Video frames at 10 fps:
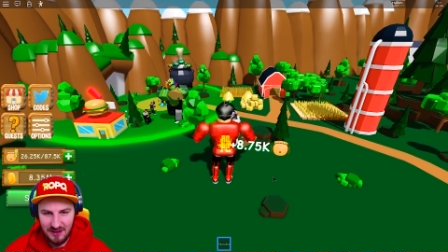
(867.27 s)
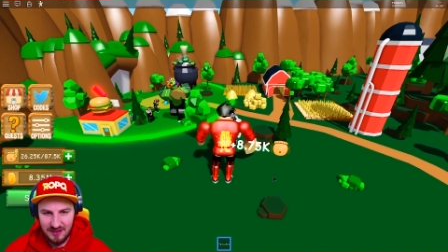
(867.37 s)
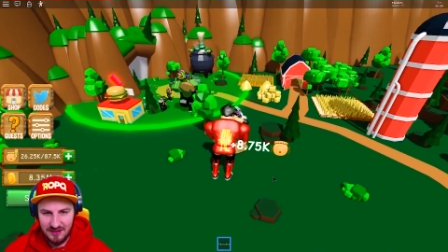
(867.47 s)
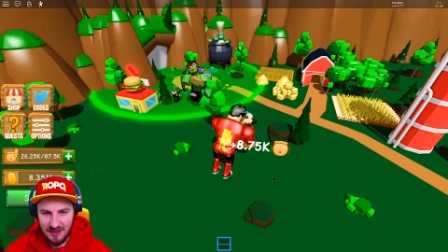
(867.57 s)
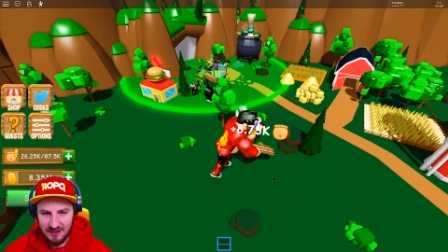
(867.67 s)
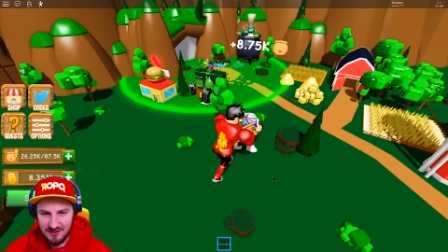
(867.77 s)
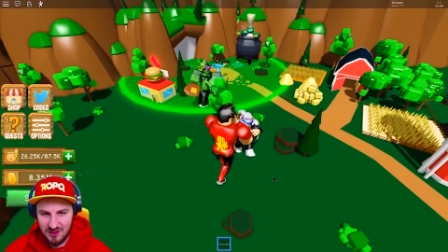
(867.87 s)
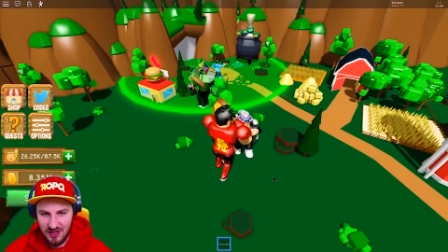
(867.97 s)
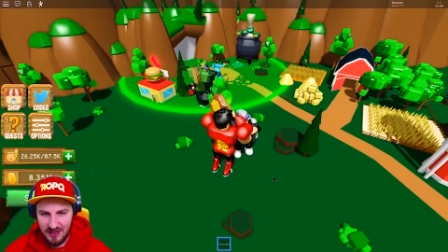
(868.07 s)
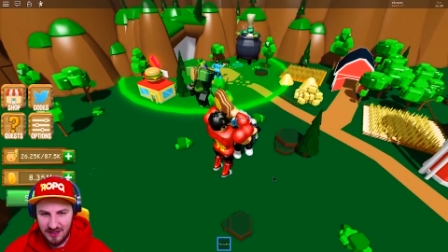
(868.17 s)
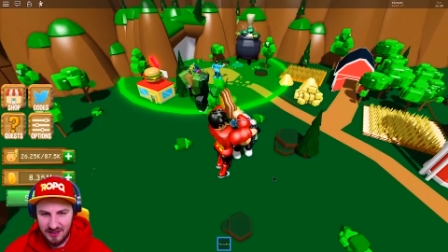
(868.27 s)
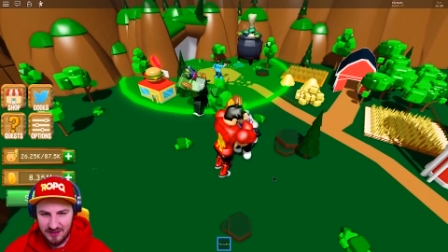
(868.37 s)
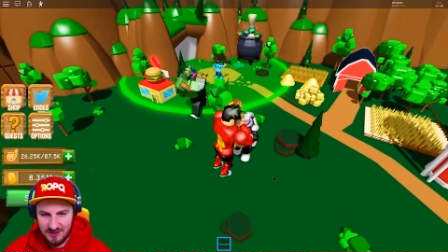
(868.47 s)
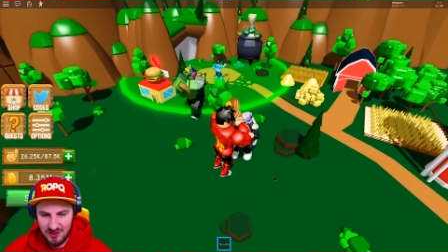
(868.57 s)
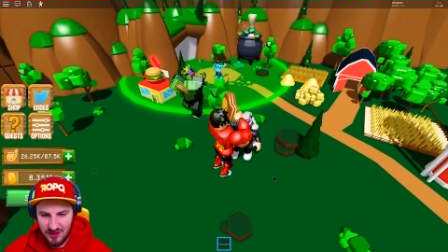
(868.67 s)
I'm me gonna, see I'm if gonna I try, don't go. I'm
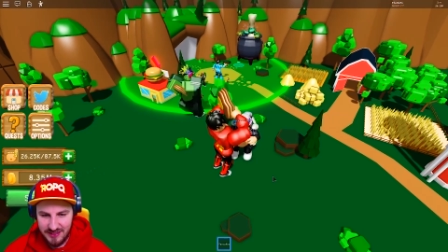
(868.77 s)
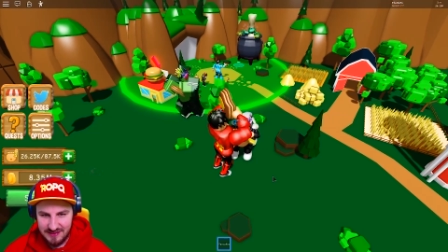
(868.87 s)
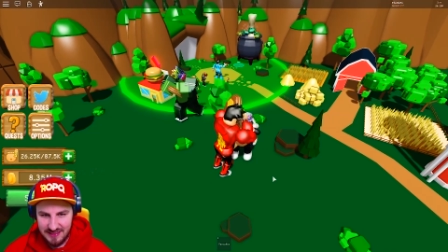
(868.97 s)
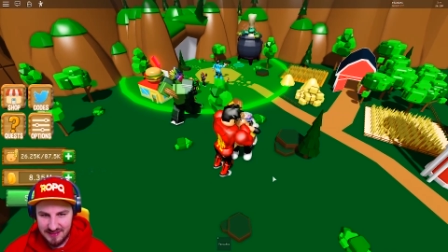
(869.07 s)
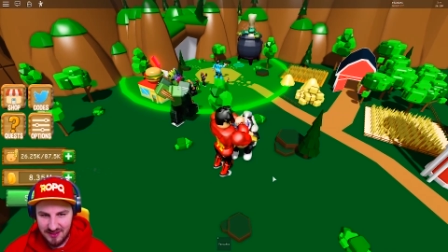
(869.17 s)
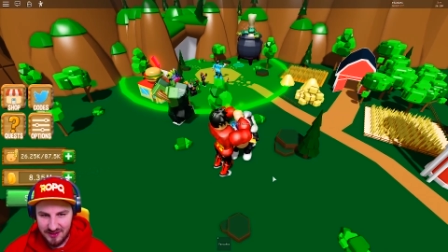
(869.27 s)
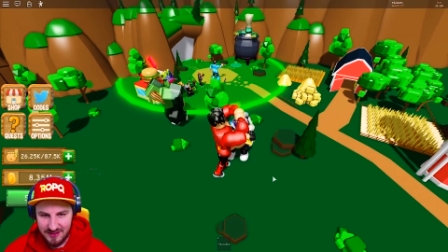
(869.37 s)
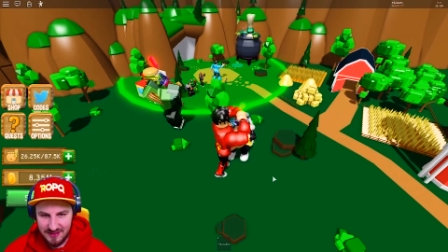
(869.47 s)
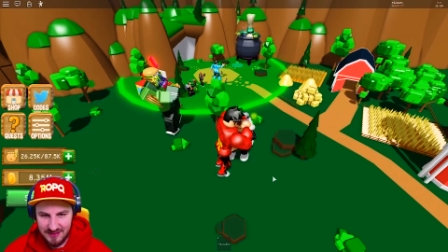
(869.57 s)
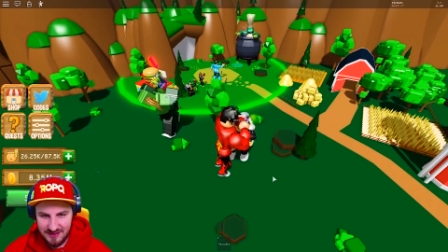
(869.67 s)
going to try eat this guy.